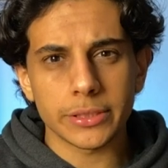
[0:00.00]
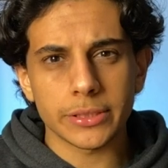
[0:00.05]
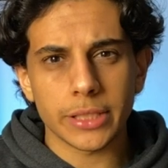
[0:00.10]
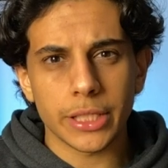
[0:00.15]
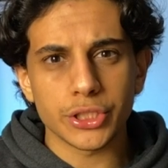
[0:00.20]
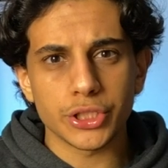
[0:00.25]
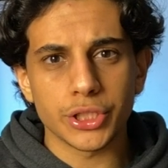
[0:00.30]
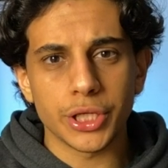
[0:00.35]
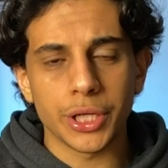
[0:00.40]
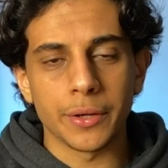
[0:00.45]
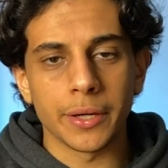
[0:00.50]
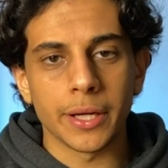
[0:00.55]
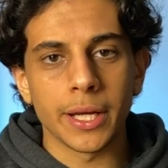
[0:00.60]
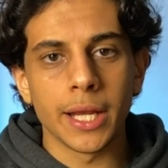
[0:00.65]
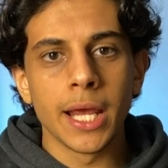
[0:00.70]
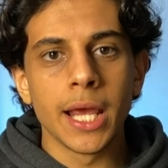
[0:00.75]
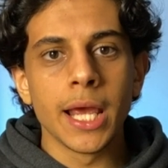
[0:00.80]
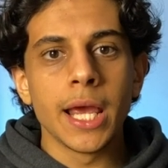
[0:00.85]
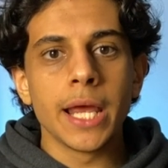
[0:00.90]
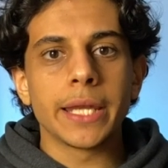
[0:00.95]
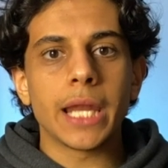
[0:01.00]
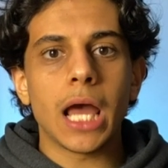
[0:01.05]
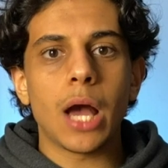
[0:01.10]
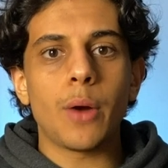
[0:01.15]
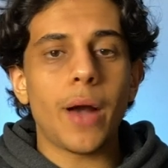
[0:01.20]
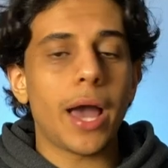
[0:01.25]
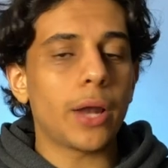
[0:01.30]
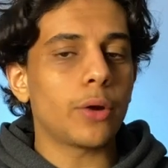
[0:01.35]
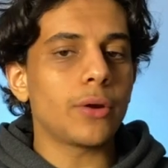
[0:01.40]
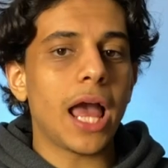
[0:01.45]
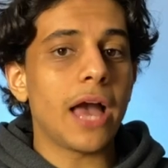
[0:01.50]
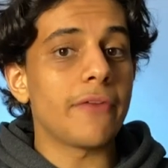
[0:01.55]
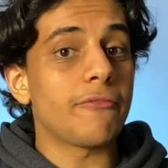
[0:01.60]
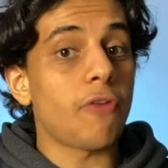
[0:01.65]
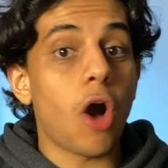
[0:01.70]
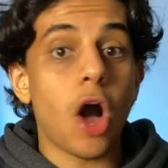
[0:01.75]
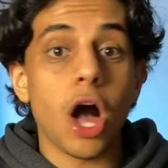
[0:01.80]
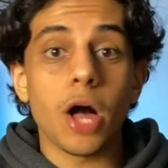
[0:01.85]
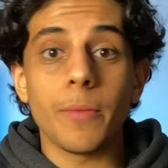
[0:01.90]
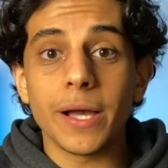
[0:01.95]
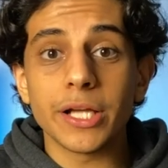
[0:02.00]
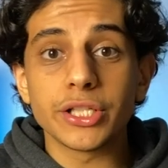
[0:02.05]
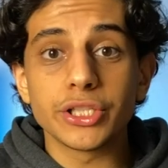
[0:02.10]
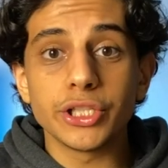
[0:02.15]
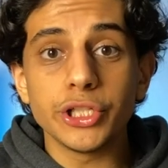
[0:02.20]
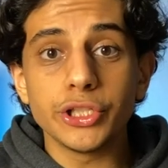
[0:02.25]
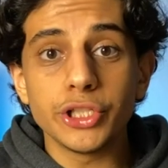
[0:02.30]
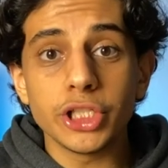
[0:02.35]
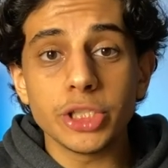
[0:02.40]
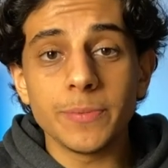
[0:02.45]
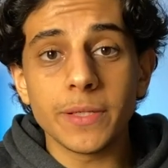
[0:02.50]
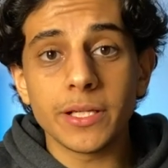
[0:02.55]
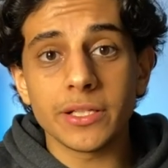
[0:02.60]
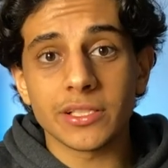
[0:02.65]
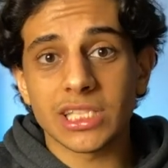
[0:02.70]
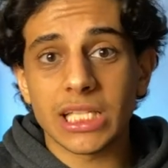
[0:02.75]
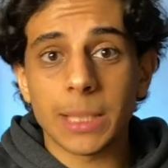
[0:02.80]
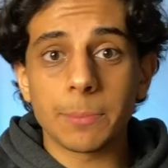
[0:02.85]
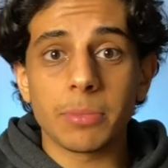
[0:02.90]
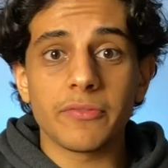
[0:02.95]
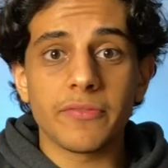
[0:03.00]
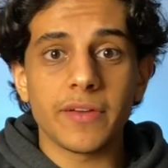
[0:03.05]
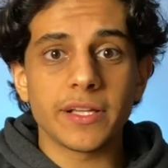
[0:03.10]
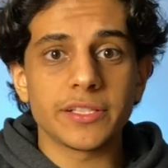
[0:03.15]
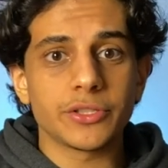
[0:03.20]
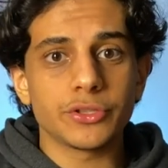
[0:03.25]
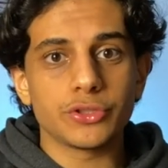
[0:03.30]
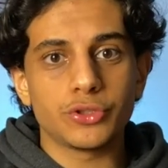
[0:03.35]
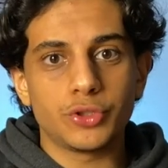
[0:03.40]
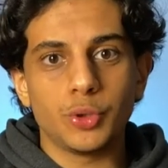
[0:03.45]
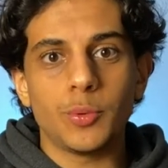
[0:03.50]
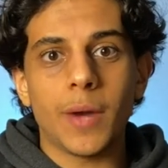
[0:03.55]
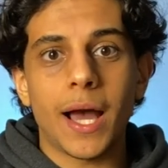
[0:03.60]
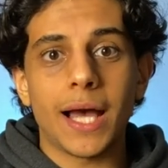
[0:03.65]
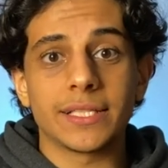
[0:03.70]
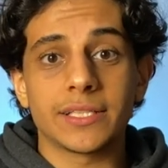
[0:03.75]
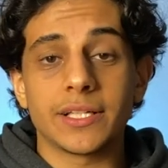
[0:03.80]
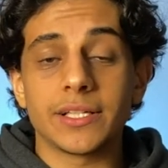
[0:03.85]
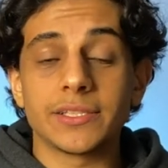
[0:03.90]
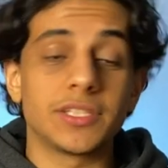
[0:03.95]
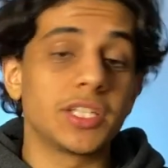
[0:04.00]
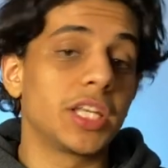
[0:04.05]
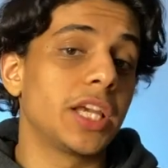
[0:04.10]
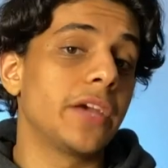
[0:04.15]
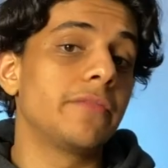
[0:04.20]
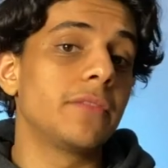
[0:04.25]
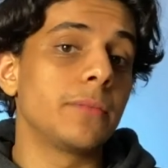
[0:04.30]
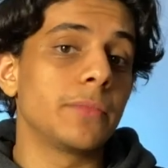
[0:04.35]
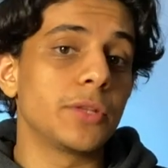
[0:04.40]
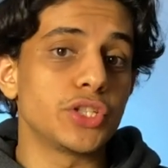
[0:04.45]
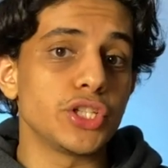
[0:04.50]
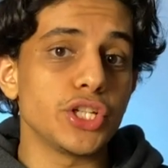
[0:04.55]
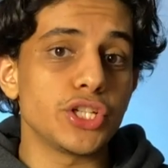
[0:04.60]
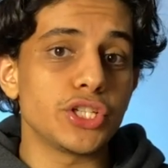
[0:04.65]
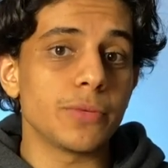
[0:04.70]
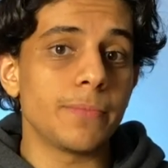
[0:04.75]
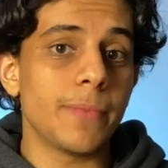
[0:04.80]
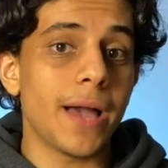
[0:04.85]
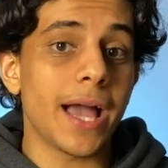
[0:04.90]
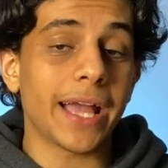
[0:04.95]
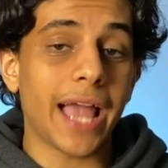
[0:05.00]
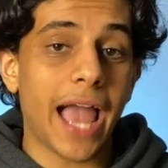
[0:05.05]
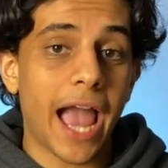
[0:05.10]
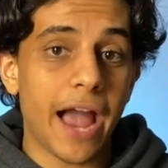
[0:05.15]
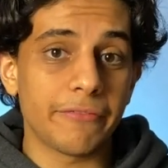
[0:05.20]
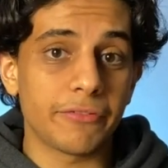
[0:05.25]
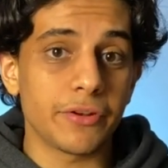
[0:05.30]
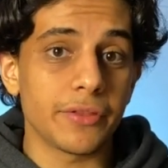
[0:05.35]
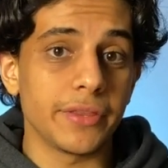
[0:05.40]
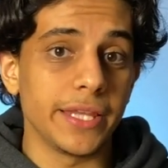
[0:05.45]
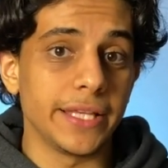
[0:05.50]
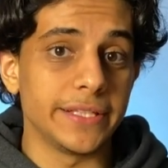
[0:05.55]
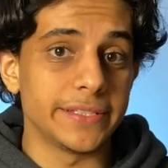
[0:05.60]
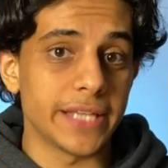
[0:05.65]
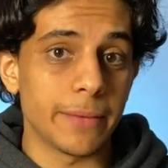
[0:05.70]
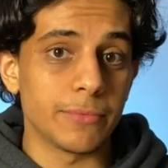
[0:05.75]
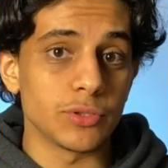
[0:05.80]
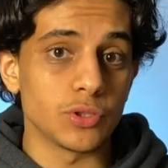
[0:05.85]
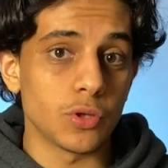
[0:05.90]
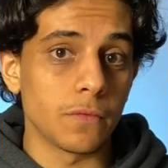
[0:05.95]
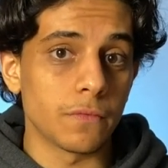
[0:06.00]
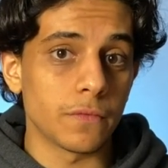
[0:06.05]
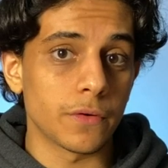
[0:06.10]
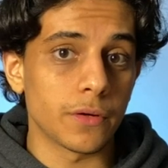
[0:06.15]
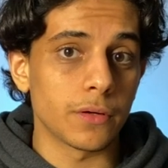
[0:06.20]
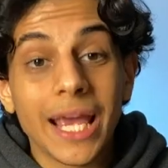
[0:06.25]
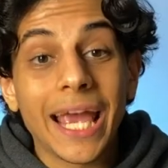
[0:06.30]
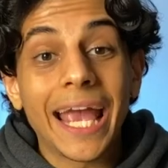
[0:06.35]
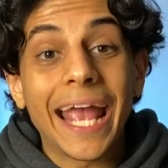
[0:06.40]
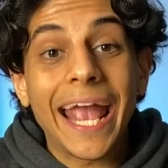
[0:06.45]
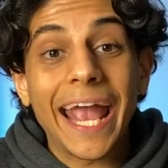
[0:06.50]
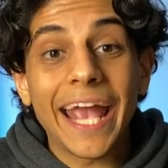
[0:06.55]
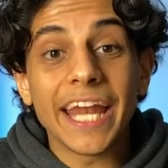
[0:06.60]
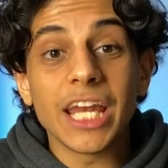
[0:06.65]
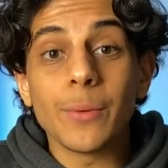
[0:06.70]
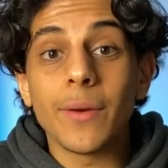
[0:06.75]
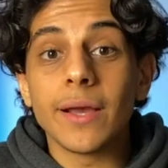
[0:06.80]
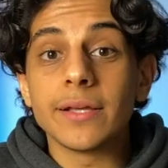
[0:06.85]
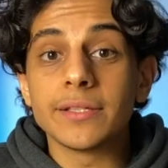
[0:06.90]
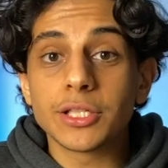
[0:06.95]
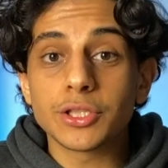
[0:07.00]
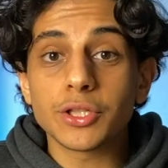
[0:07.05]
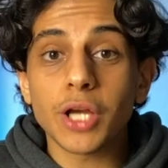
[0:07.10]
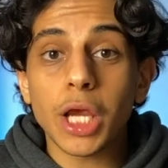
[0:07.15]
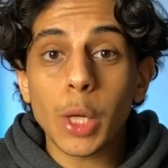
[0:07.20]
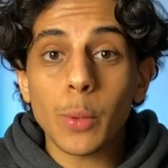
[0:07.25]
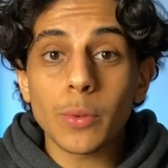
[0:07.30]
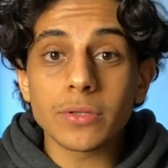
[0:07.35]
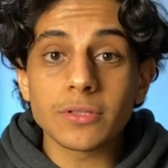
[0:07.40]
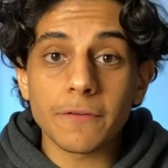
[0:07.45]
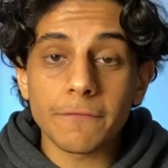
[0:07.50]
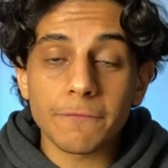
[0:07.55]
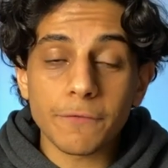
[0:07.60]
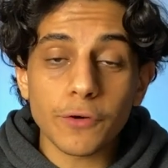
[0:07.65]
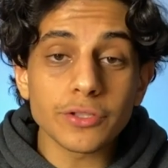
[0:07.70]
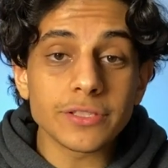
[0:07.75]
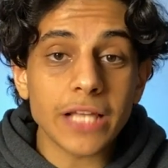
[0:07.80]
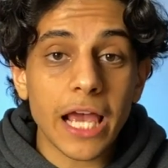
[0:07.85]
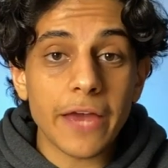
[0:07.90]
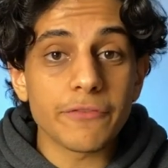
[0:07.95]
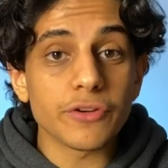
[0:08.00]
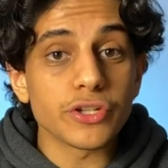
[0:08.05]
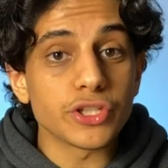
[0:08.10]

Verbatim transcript: in engineering. Now, I don't have all my cheat sheets because some professors do ask us to give them the cheat sheet back after the exam is over. Anyways, this right here was the first ever